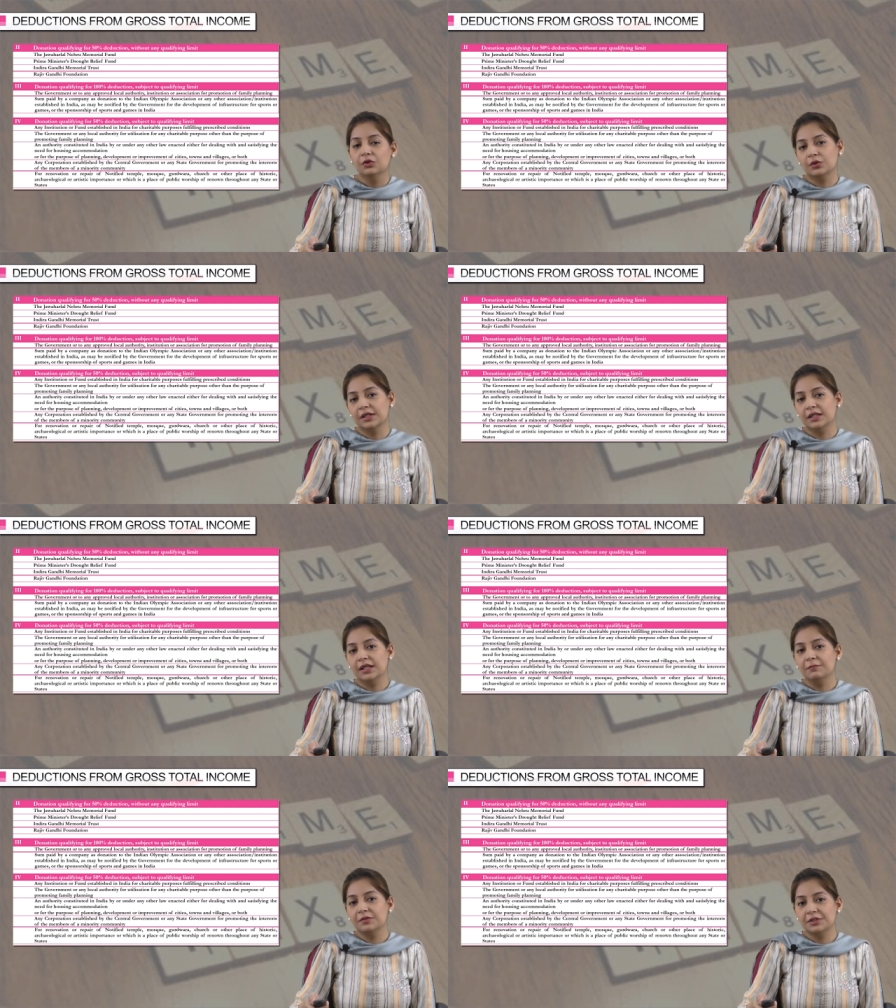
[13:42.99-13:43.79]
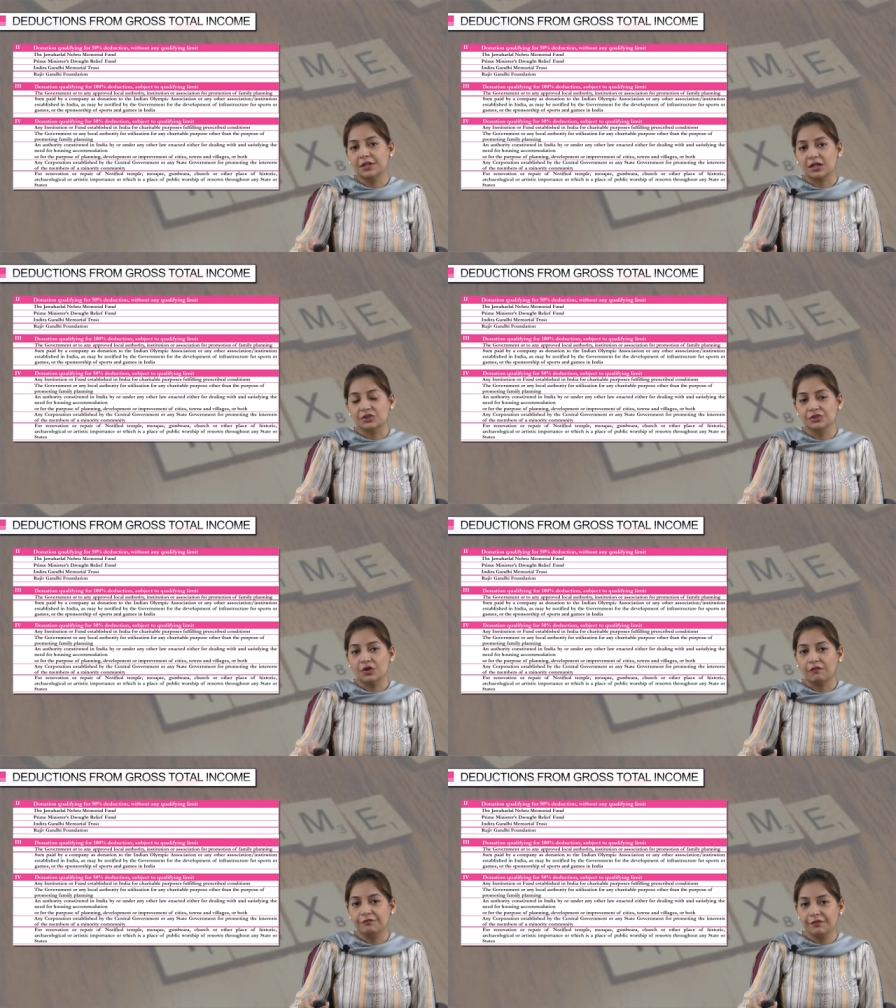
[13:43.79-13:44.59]
you can claim the
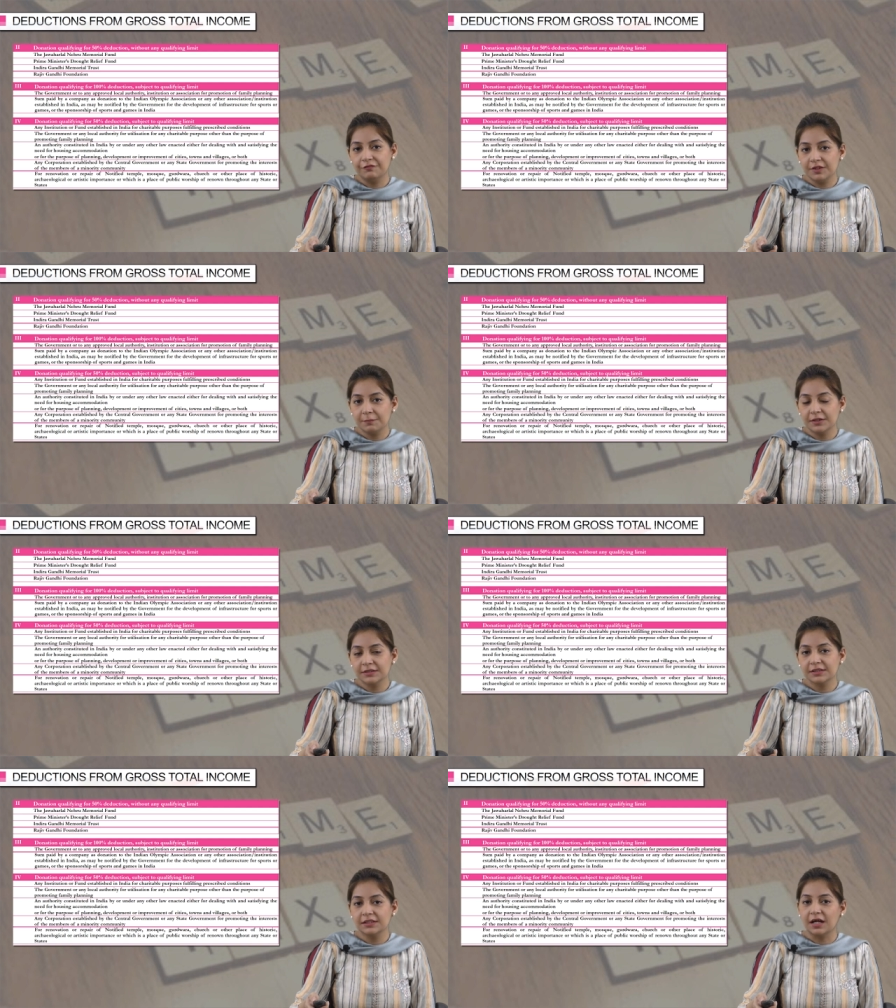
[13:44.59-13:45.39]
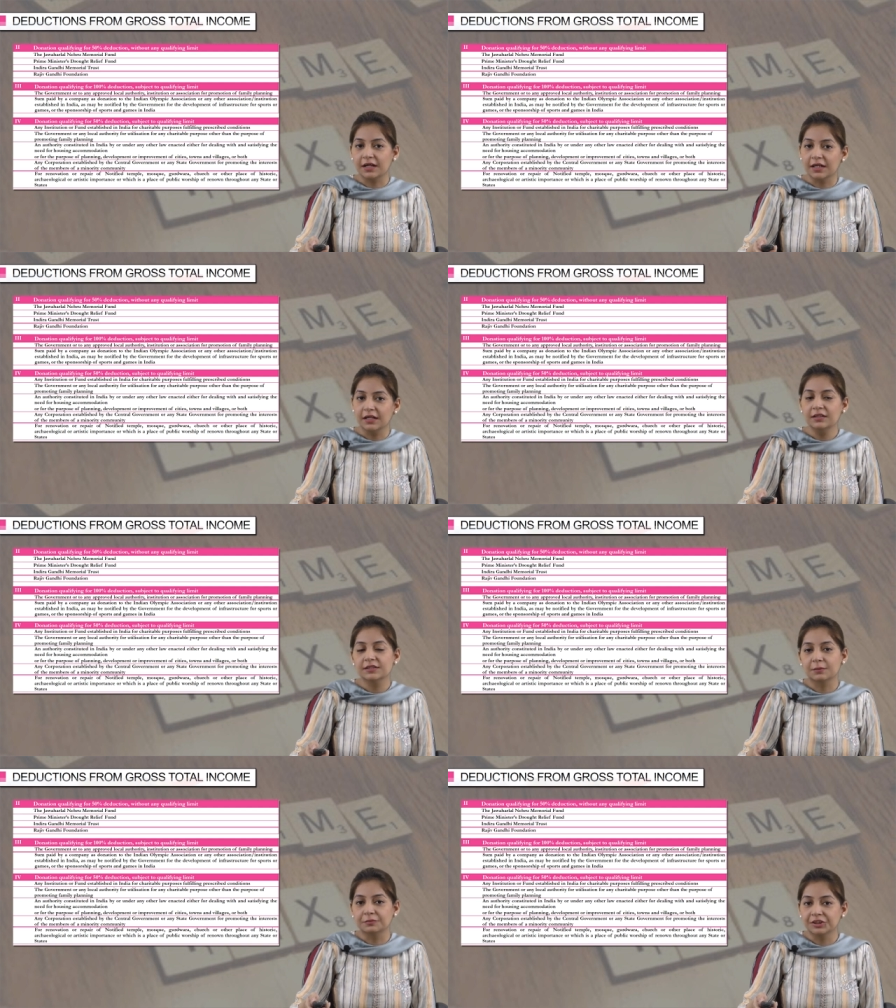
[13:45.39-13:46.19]
deduction of 50% again
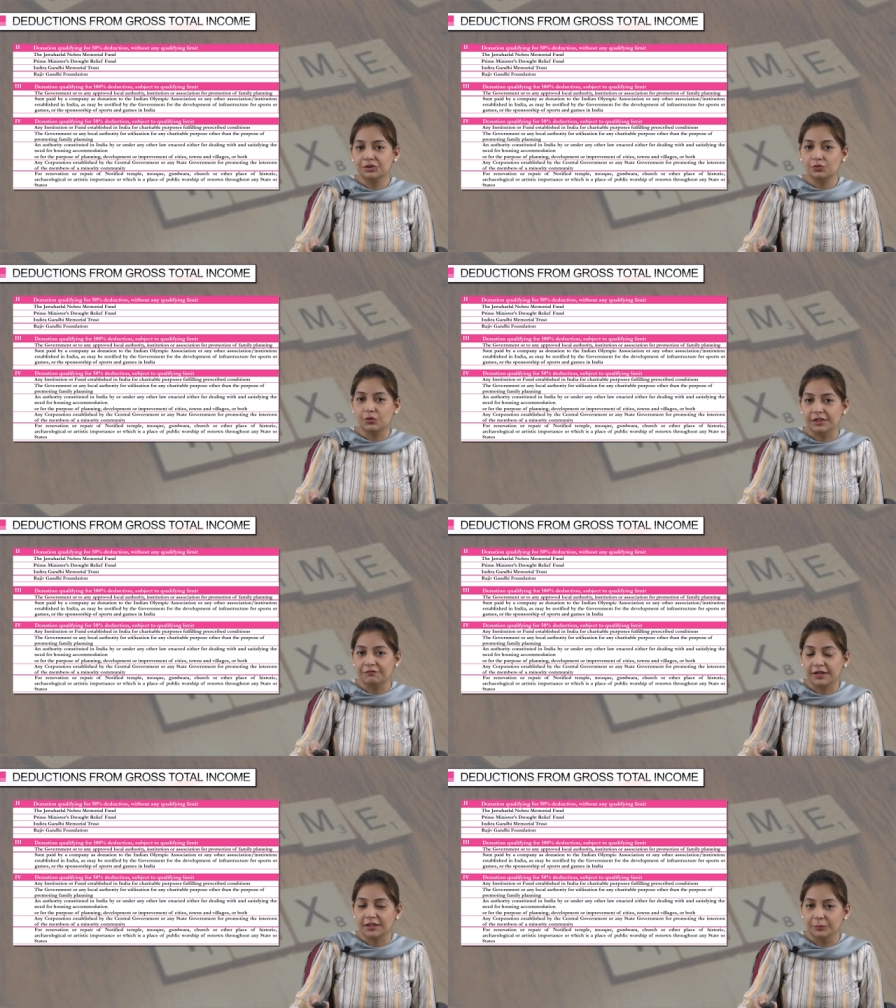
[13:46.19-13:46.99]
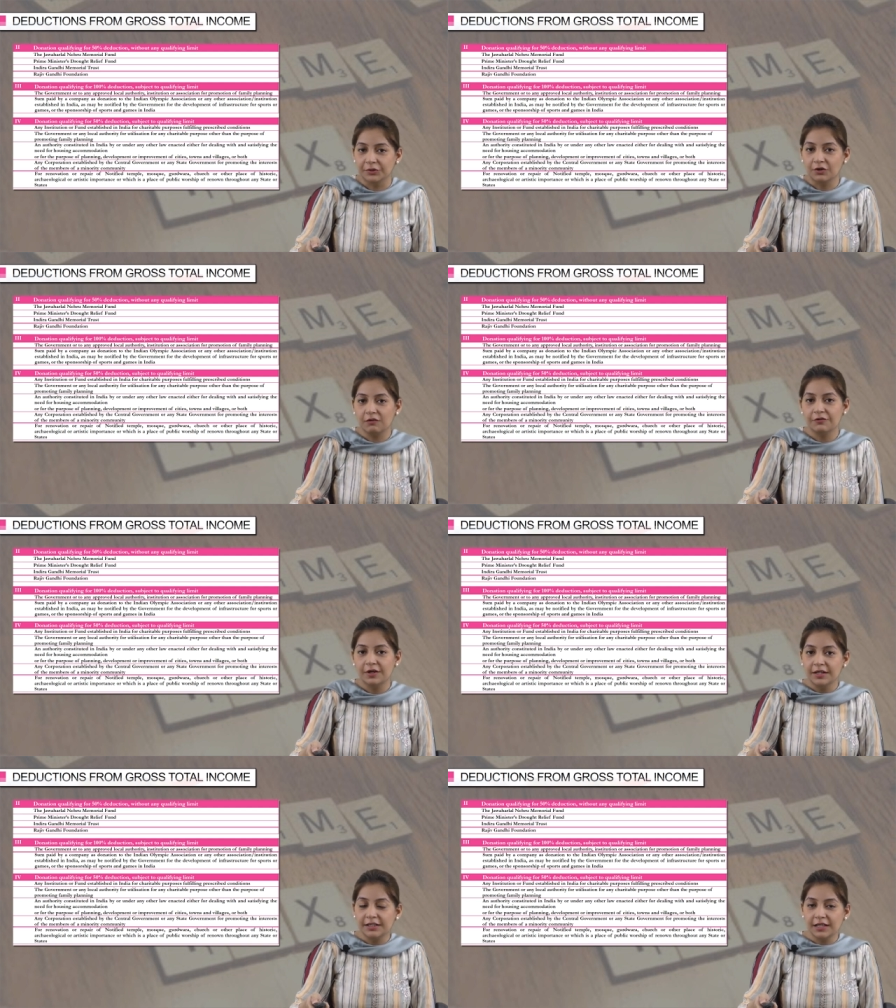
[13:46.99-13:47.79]
subject to qualifying limit of
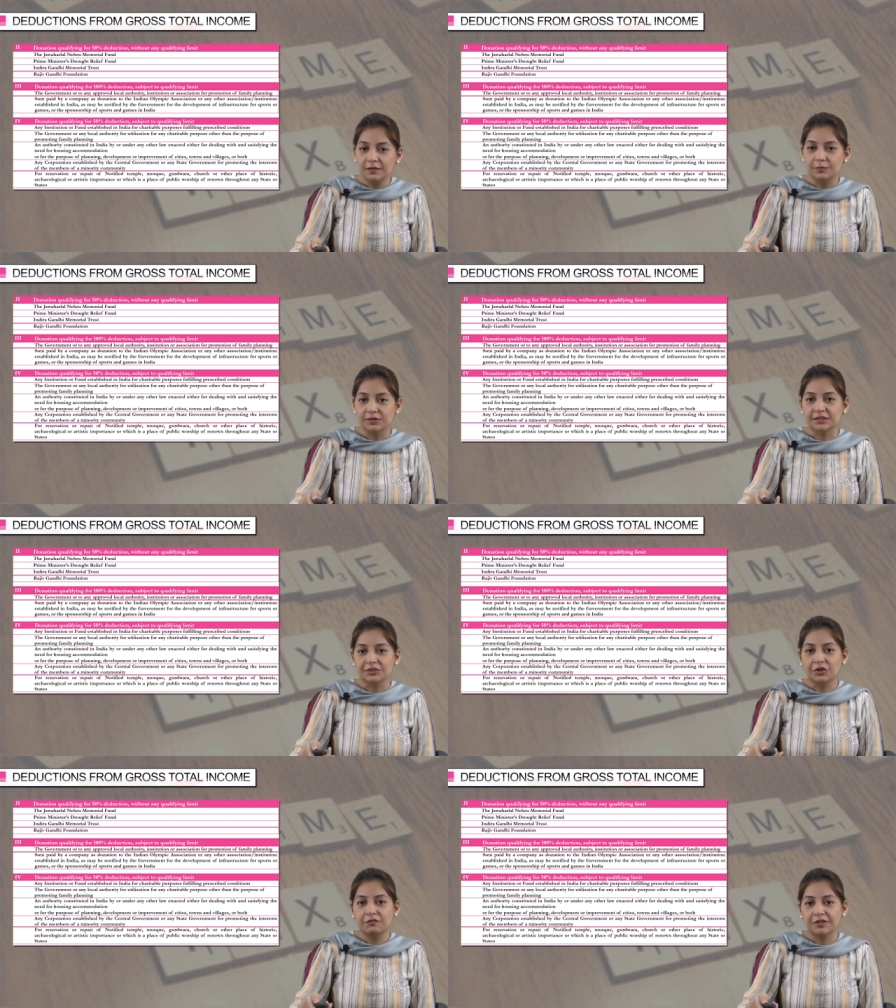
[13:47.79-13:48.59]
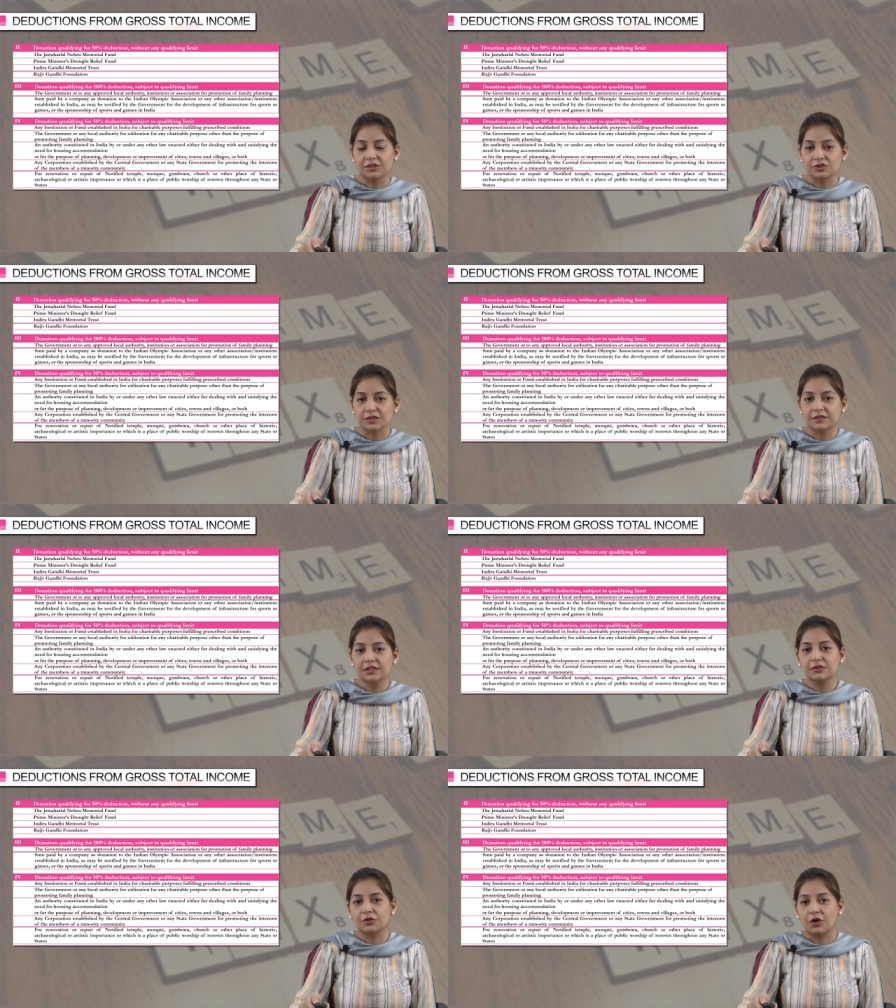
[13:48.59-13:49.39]
10% of
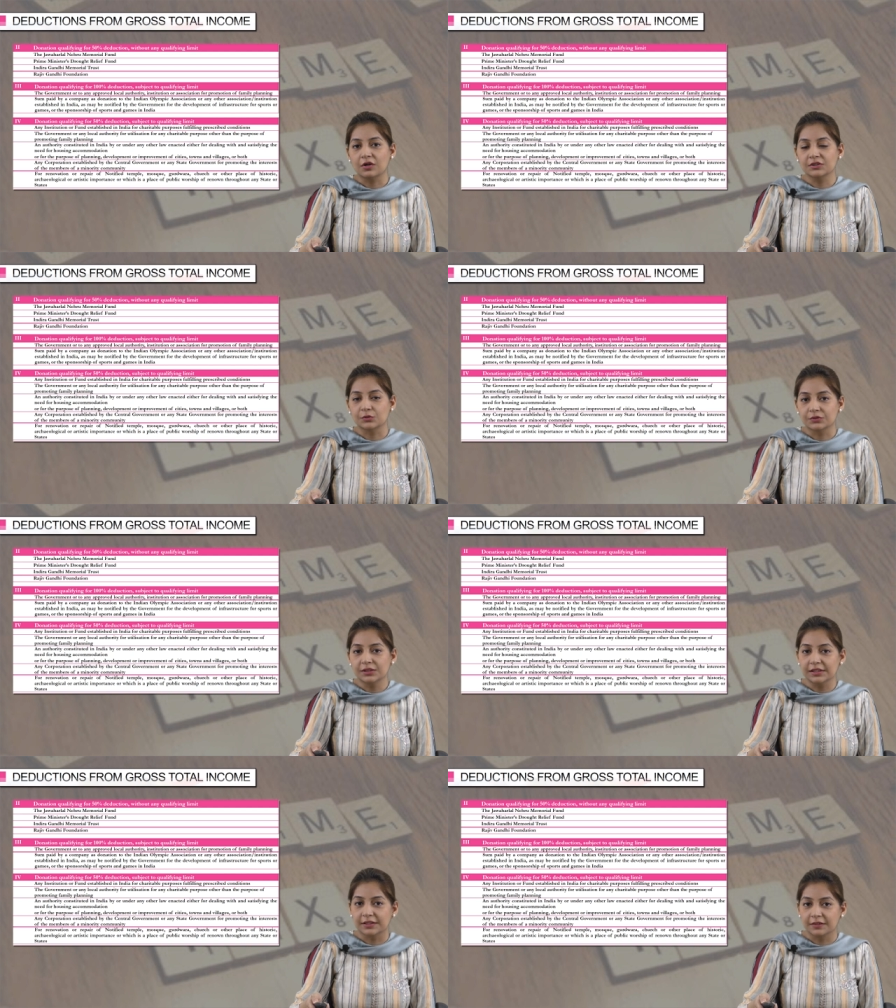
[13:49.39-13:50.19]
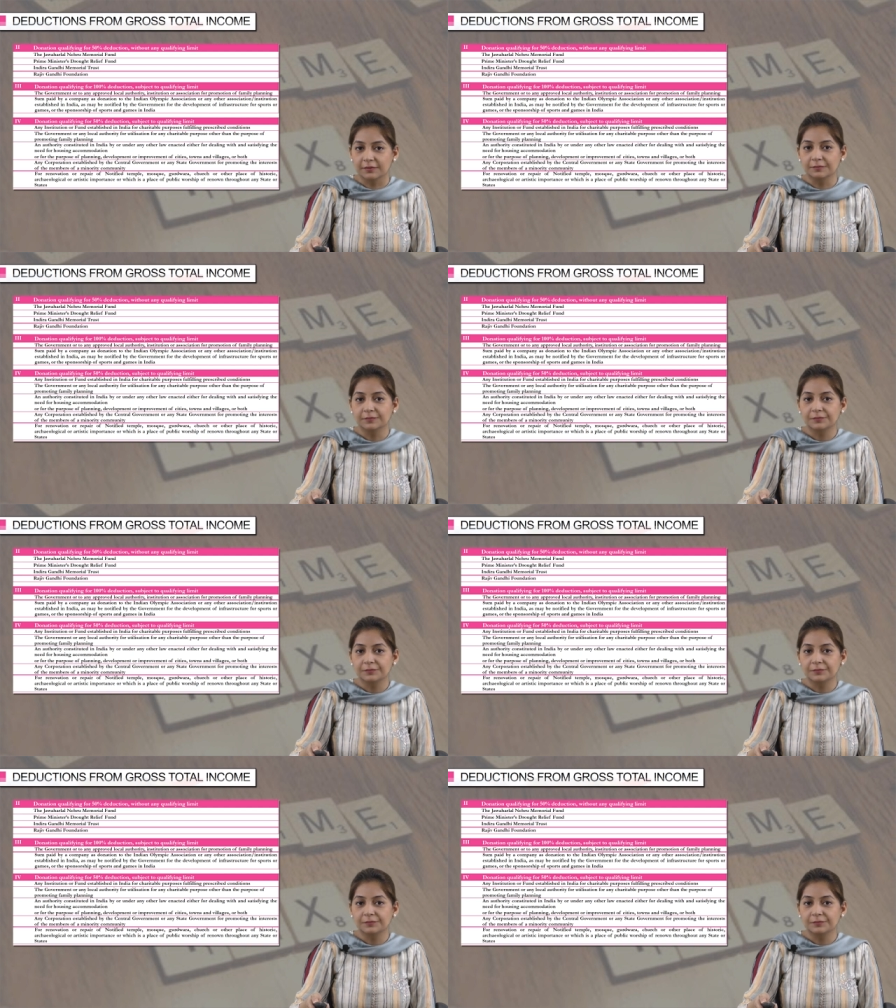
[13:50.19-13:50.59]
adjusted gross total income.